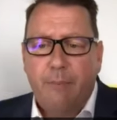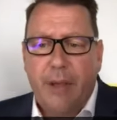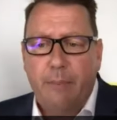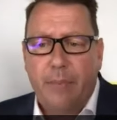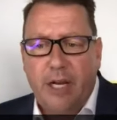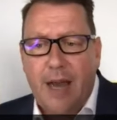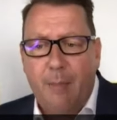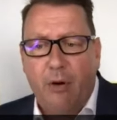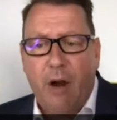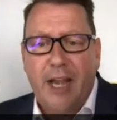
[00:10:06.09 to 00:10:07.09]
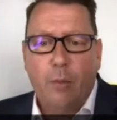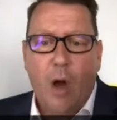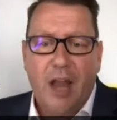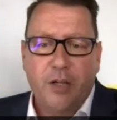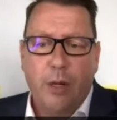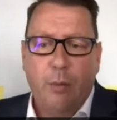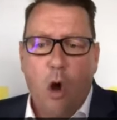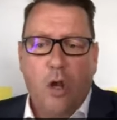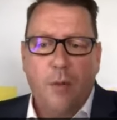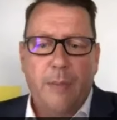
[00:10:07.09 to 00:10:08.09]
That bidder number 81, do we
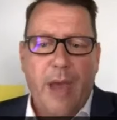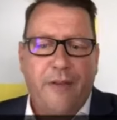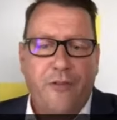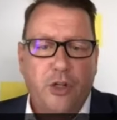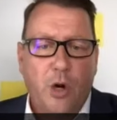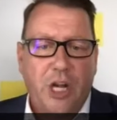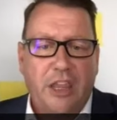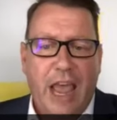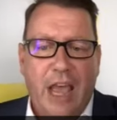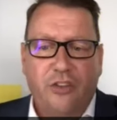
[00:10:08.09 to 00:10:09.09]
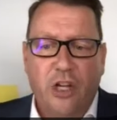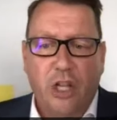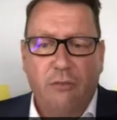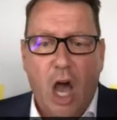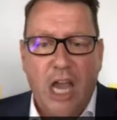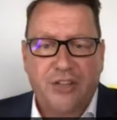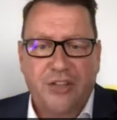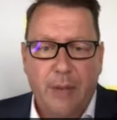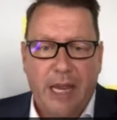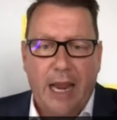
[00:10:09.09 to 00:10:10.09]
welcome you back for a $20,000
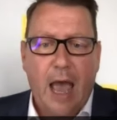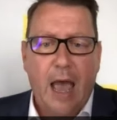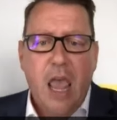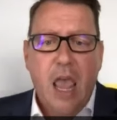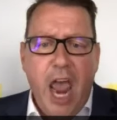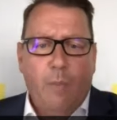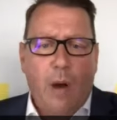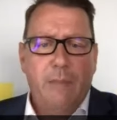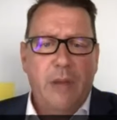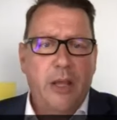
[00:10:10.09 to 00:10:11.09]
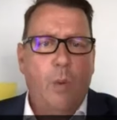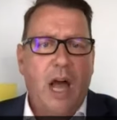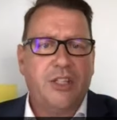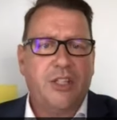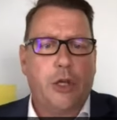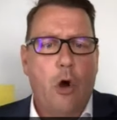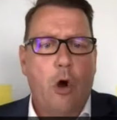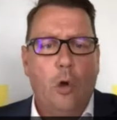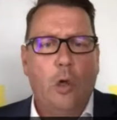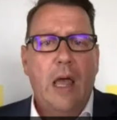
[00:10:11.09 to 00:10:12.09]
rise from here? At $1,001,000's the
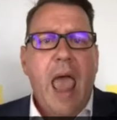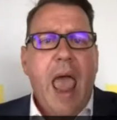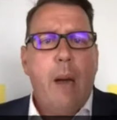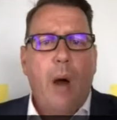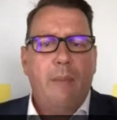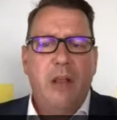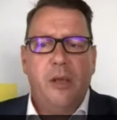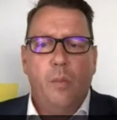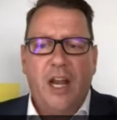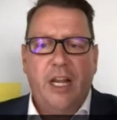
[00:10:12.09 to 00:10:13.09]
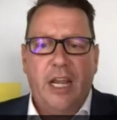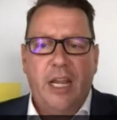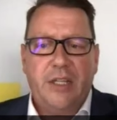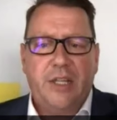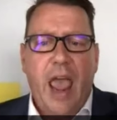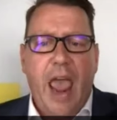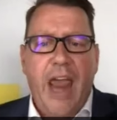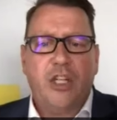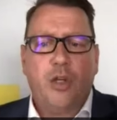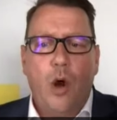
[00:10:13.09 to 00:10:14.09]
call. At $1,001,000 it is.
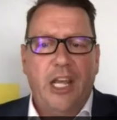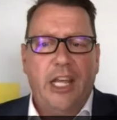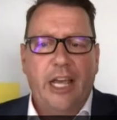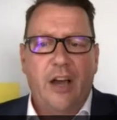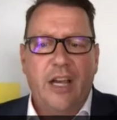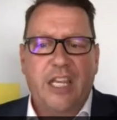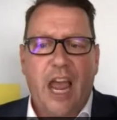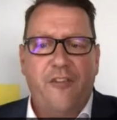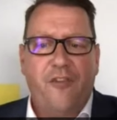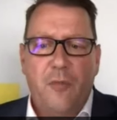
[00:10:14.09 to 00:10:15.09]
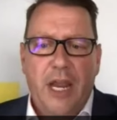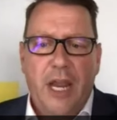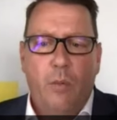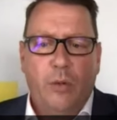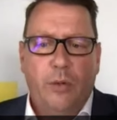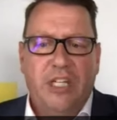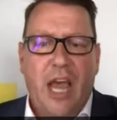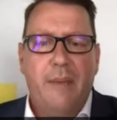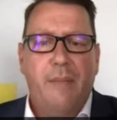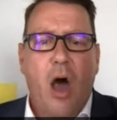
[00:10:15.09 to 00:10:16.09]
And 20, can I say from here? What do we
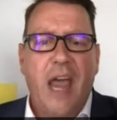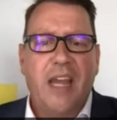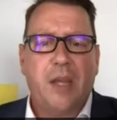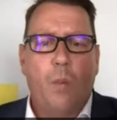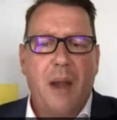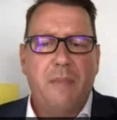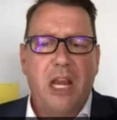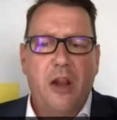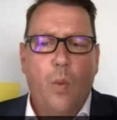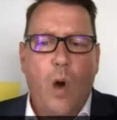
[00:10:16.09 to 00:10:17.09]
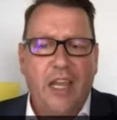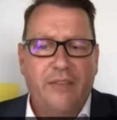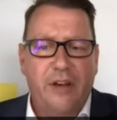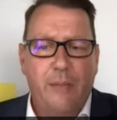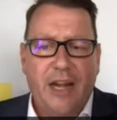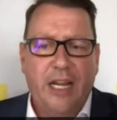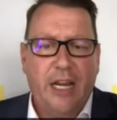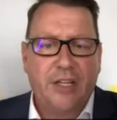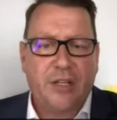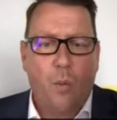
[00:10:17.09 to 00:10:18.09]
say, buyers? At $1,001,000, even
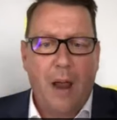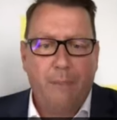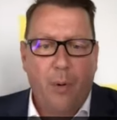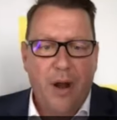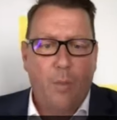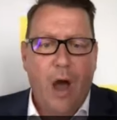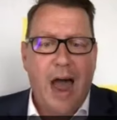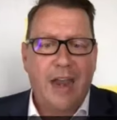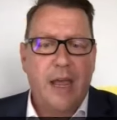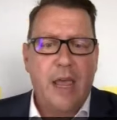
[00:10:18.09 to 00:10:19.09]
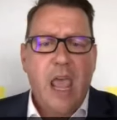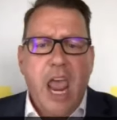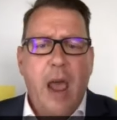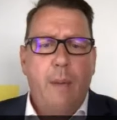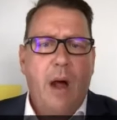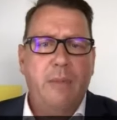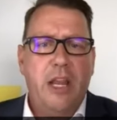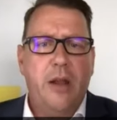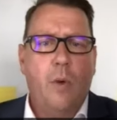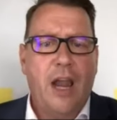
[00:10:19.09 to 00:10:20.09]
money it is at 1.1. At
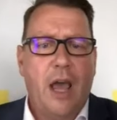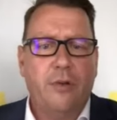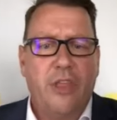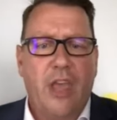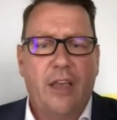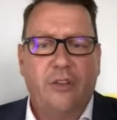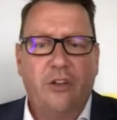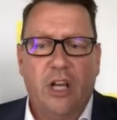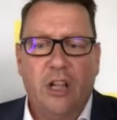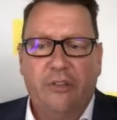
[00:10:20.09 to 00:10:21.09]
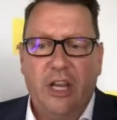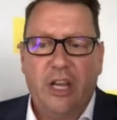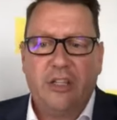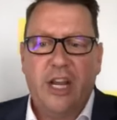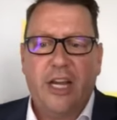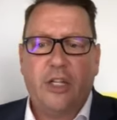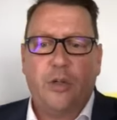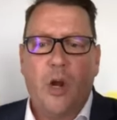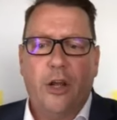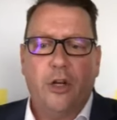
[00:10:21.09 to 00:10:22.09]
$1,100,000 it is. Need
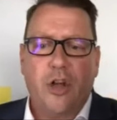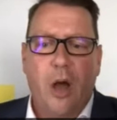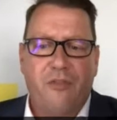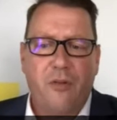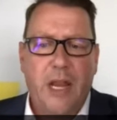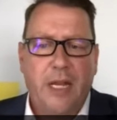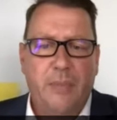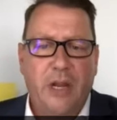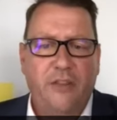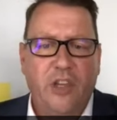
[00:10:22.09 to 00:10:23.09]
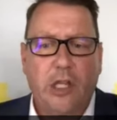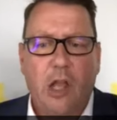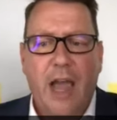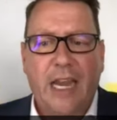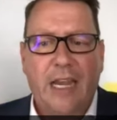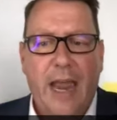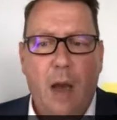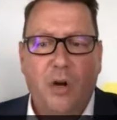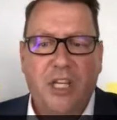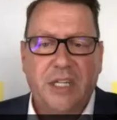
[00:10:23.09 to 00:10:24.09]
a 20 on top from here to bid if you'd like it
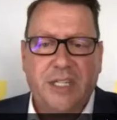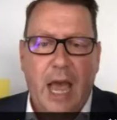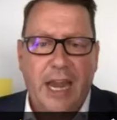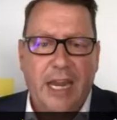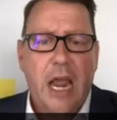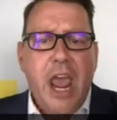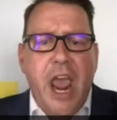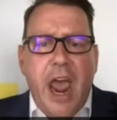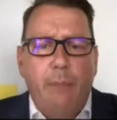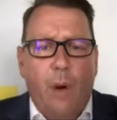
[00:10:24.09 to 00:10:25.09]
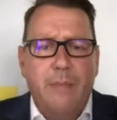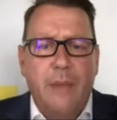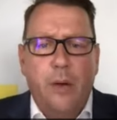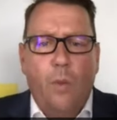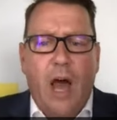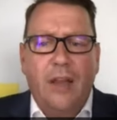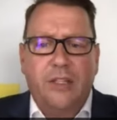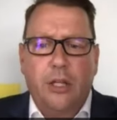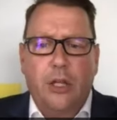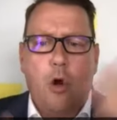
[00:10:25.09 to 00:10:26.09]
now. What do you say? At
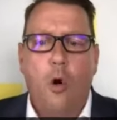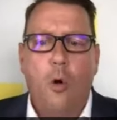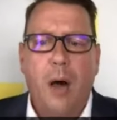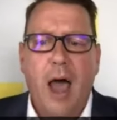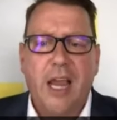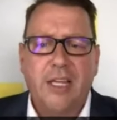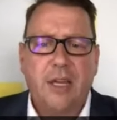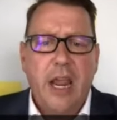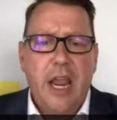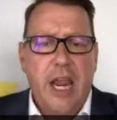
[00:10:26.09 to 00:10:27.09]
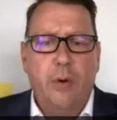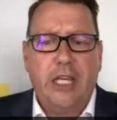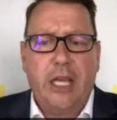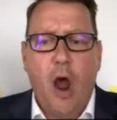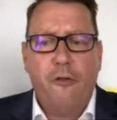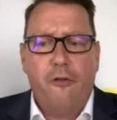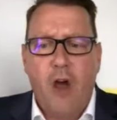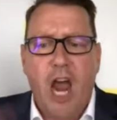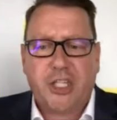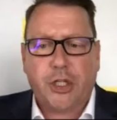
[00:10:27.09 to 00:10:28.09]
$1,001,000's the call, buyers. Here we go.
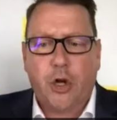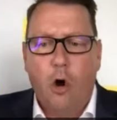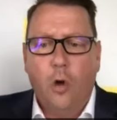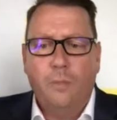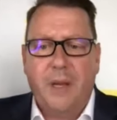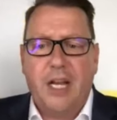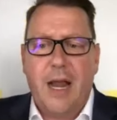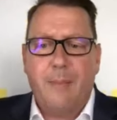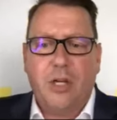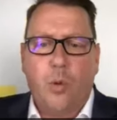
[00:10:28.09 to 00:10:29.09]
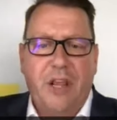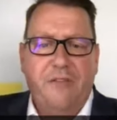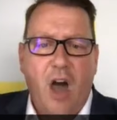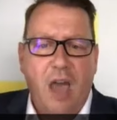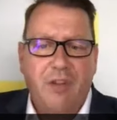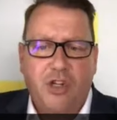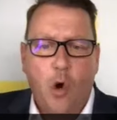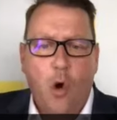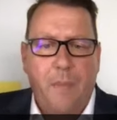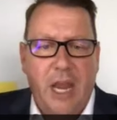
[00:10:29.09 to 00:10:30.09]
First call, bidder number 25.
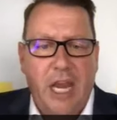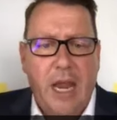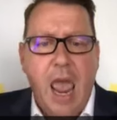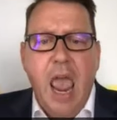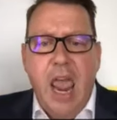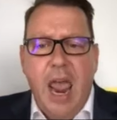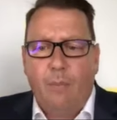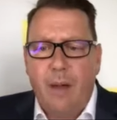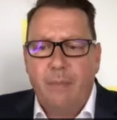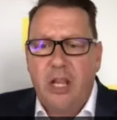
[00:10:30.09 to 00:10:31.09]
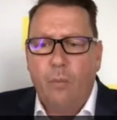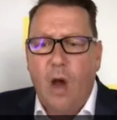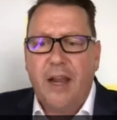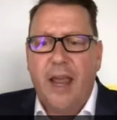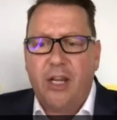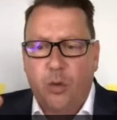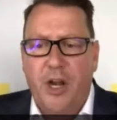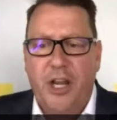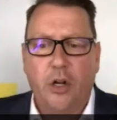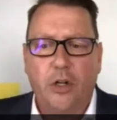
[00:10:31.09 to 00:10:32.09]
It's your bid. At 1,001,000 and
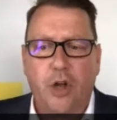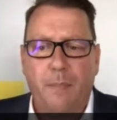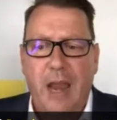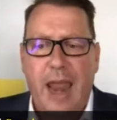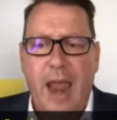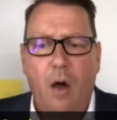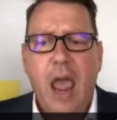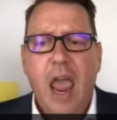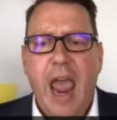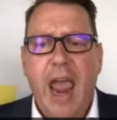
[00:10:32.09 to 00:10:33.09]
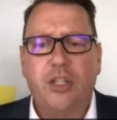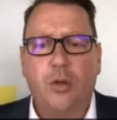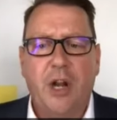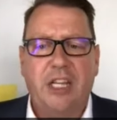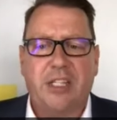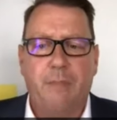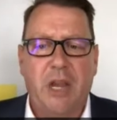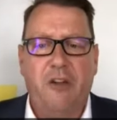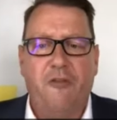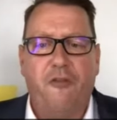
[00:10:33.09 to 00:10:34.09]
20 on top now. And 20's the
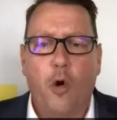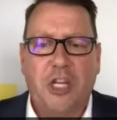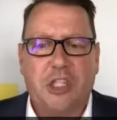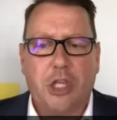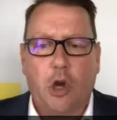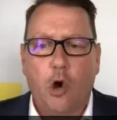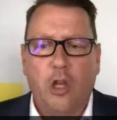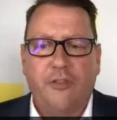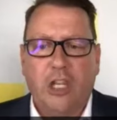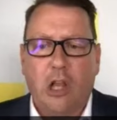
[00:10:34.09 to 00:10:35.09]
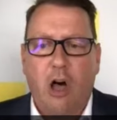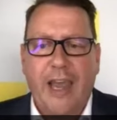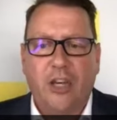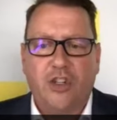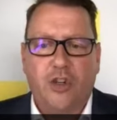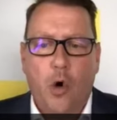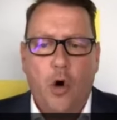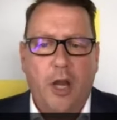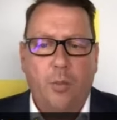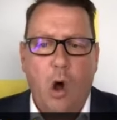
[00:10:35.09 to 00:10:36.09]
bid. 40's the call if you'd like it,
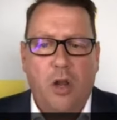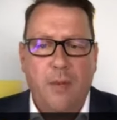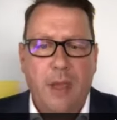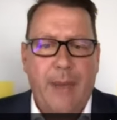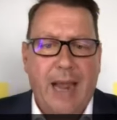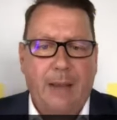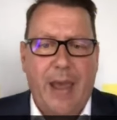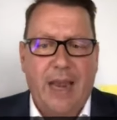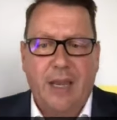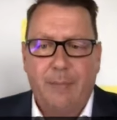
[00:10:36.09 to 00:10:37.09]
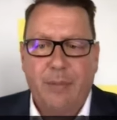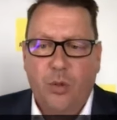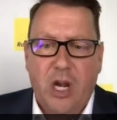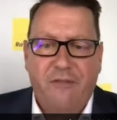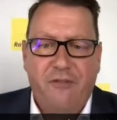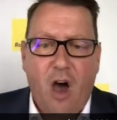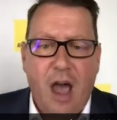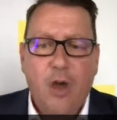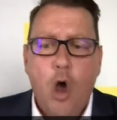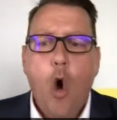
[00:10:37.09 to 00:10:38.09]
Sean. I'd welcome you back, paddle number
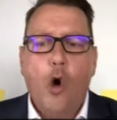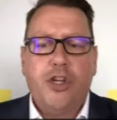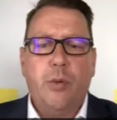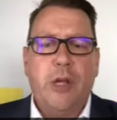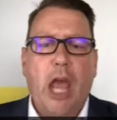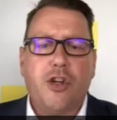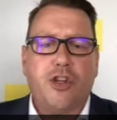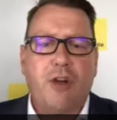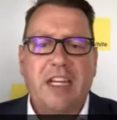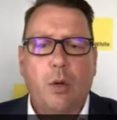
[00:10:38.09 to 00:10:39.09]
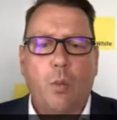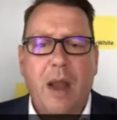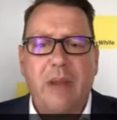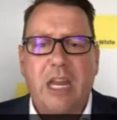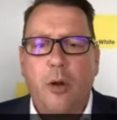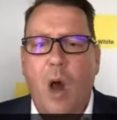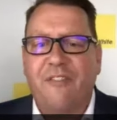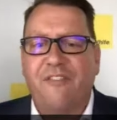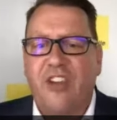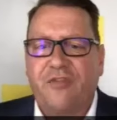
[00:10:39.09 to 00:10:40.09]
25. Or do we go straight to
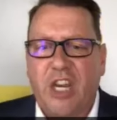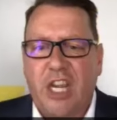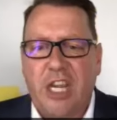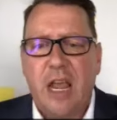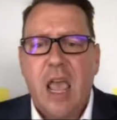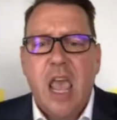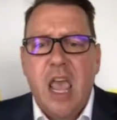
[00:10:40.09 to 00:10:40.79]
1,150,000?